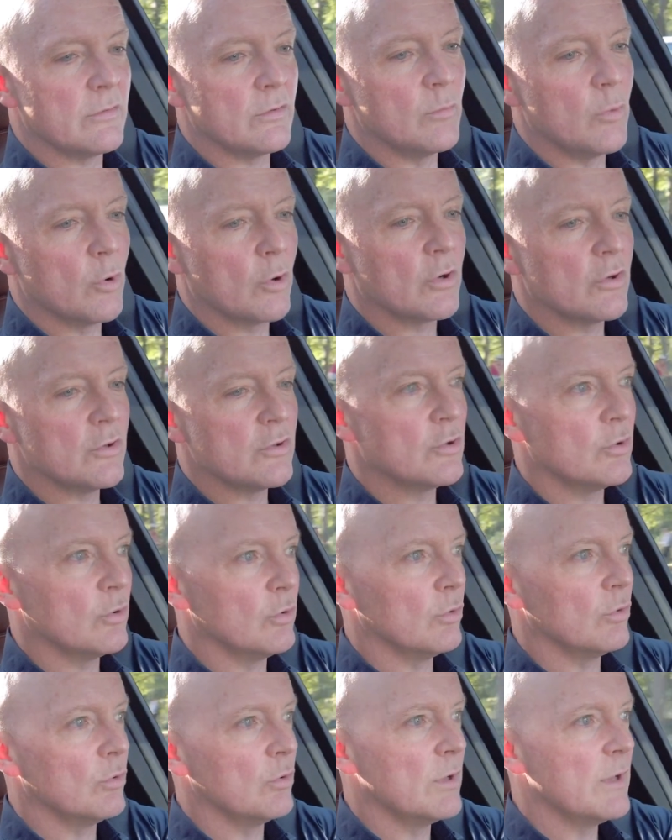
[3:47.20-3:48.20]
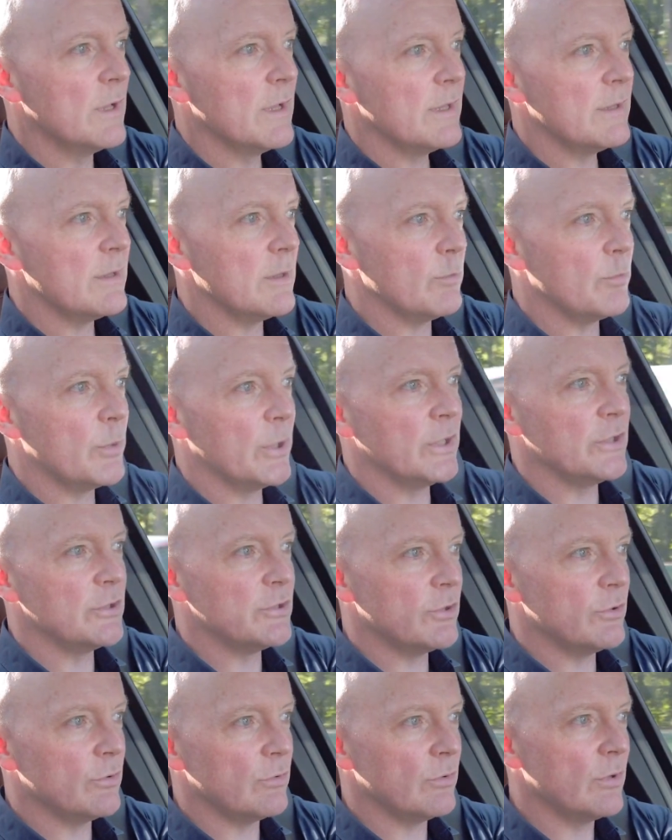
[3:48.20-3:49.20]
remote control that
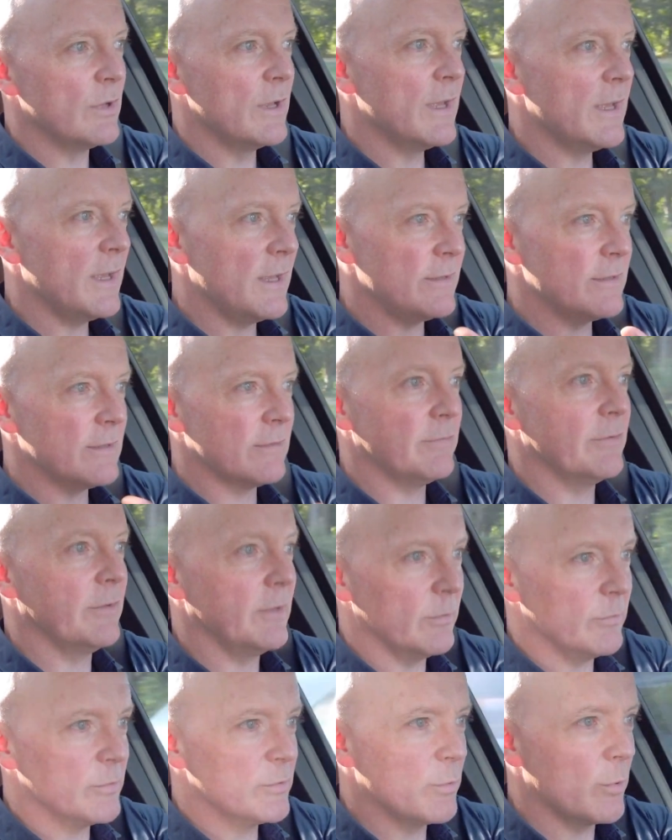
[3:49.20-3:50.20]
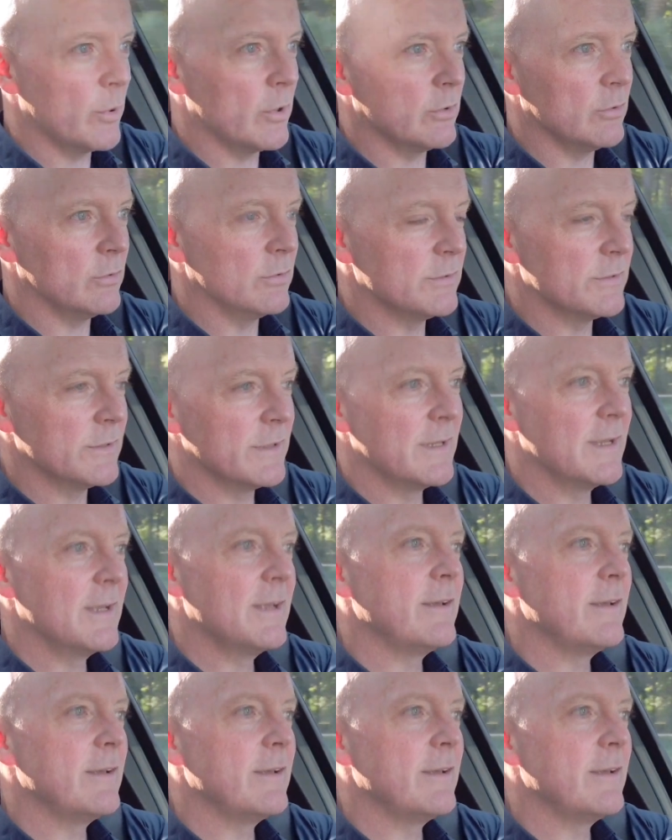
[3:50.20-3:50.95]
brings you into Philips world